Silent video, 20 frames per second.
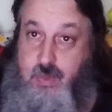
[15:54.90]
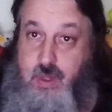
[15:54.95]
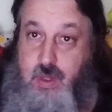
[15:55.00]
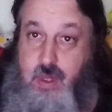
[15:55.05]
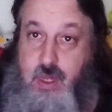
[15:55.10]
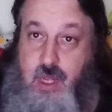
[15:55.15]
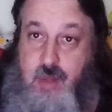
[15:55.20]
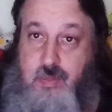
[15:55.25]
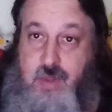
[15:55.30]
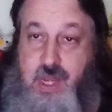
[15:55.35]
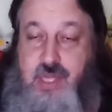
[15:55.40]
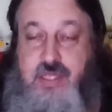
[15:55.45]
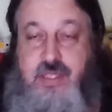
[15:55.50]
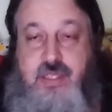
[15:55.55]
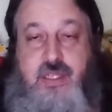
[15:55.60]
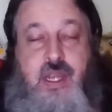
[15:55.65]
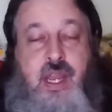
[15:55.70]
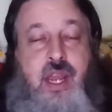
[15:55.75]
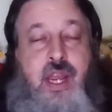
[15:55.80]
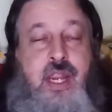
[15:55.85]
my
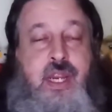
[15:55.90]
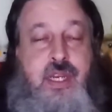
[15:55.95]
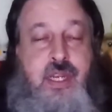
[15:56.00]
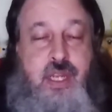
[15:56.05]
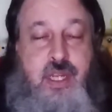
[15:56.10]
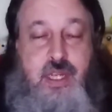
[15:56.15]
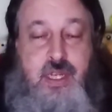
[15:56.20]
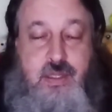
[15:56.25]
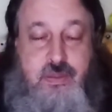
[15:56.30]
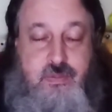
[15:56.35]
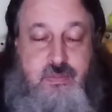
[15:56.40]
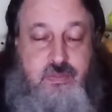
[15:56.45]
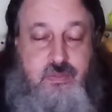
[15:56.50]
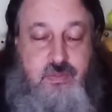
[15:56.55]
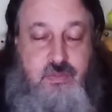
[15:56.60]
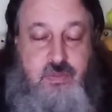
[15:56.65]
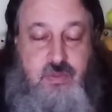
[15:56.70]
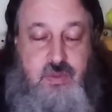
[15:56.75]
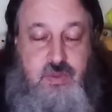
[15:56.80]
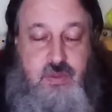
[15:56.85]
side
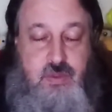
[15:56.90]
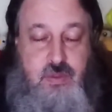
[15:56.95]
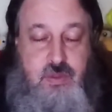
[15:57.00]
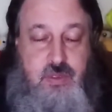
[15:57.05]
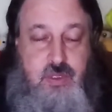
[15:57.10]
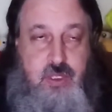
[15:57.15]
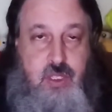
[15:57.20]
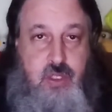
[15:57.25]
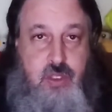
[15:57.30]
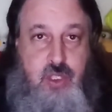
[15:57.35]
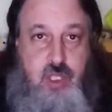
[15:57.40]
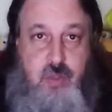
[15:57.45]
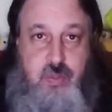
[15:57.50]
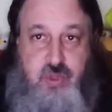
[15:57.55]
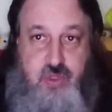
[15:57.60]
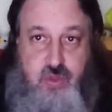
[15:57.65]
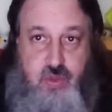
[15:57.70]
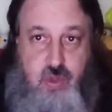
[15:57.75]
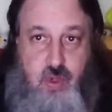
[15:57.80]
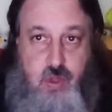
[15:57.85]
YouTube
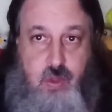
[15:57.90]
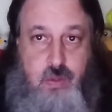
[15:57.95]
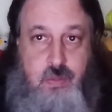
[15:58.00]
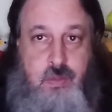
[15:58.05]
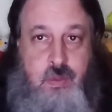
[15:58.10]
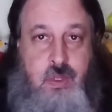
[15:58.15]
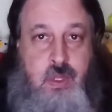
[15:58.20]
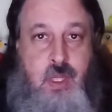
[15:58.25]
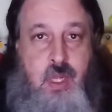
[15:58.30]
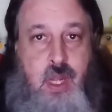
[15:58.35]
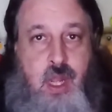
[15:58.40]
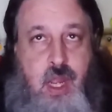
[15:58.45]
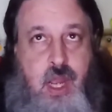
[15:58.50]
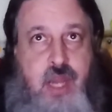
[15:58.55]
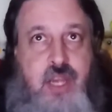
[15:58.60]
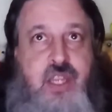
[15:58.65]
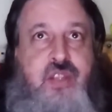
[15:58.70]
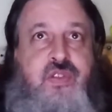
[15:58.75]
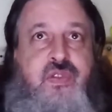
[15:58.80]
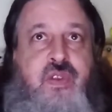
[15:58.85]
stroll.
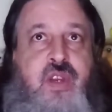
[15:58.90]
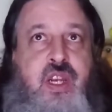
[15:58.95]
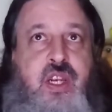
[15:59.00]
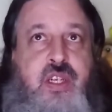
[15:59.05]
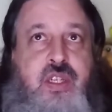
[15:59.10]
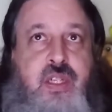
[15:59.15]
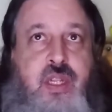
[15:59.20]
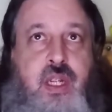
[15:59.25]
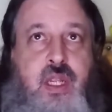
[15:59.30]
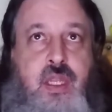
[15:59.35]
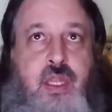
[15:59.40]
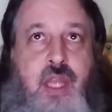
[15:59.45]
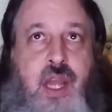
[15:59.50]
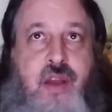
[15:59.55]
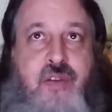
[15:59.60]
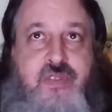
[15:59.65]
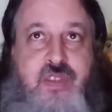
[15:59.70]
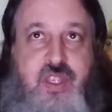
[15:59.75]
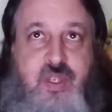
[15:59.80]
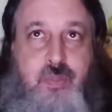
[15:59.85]
I just finished
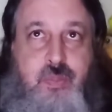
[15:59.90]
Loftus